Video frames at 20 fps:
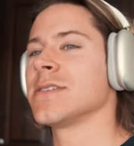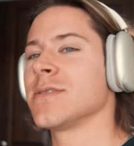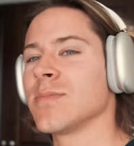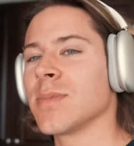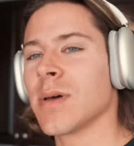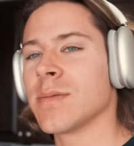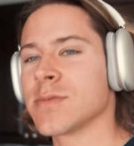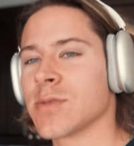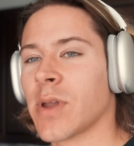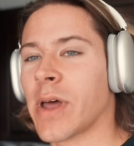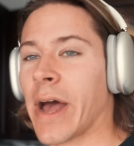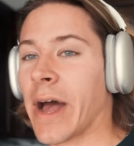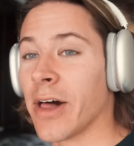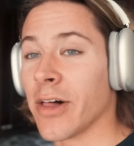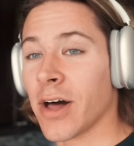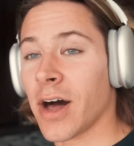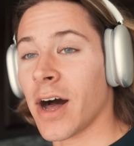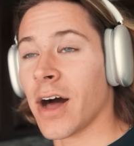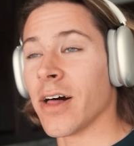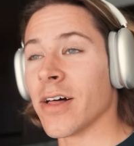Sometimes on ho
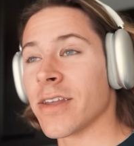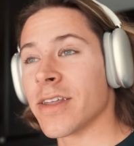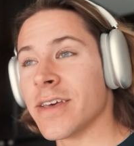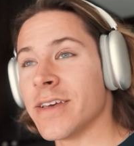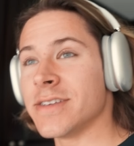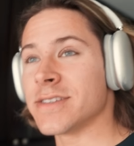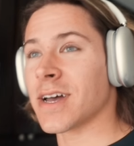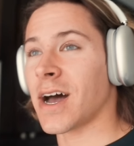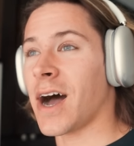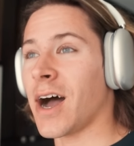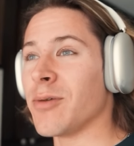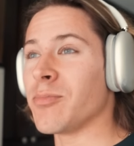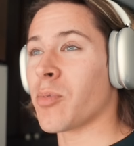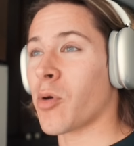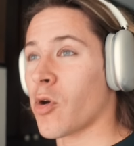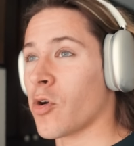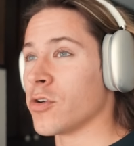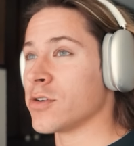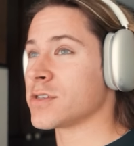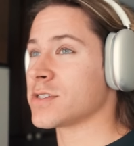holidays, I
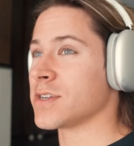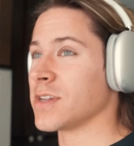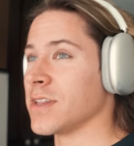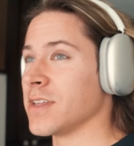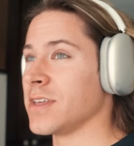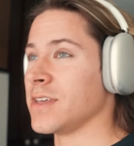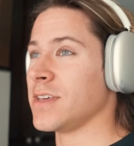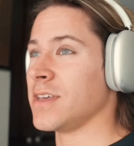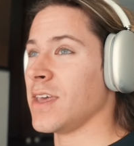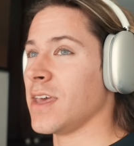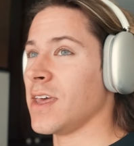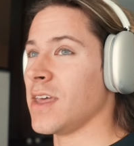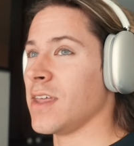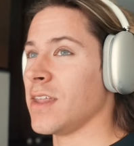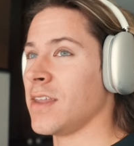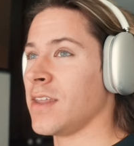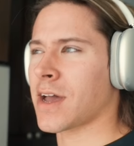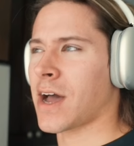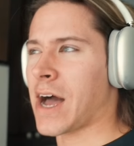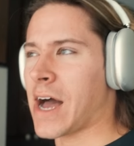personally
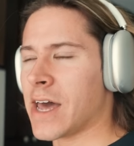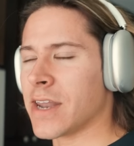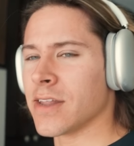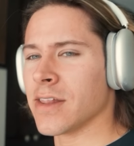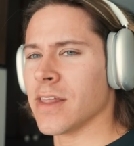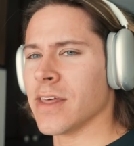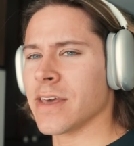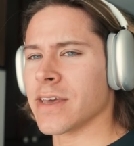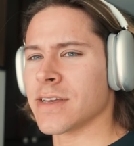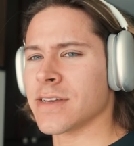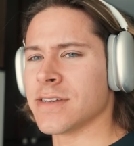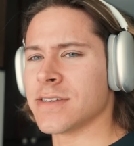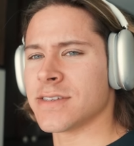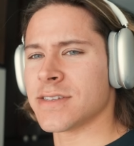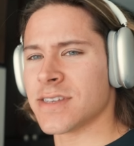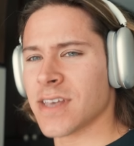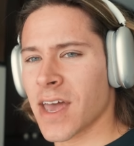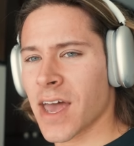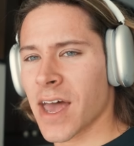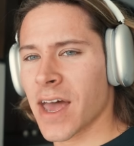get kind of like
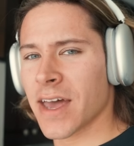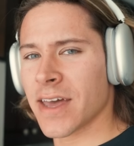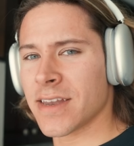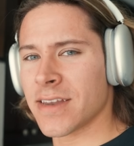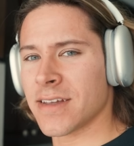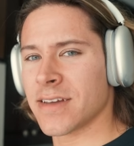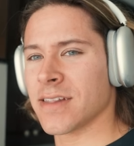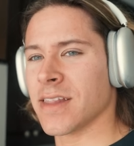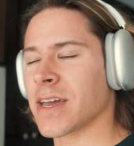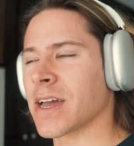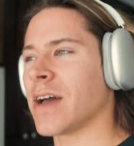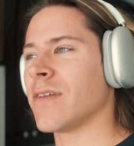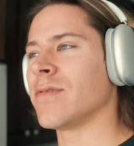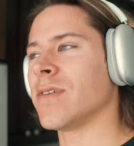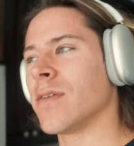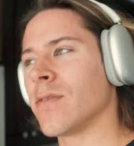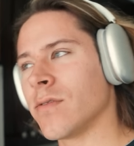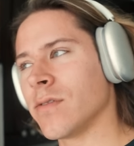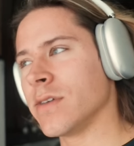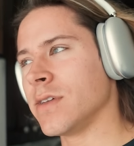sad. Like I've
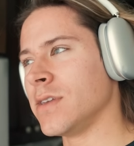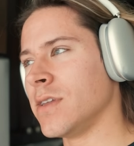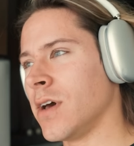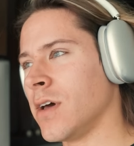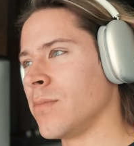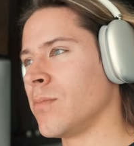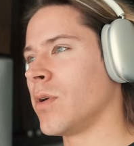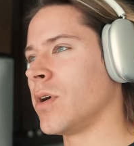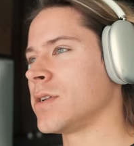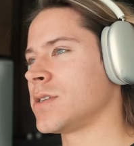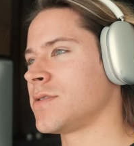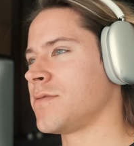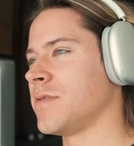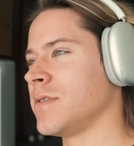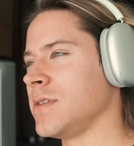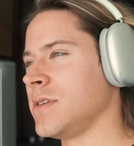never really done much for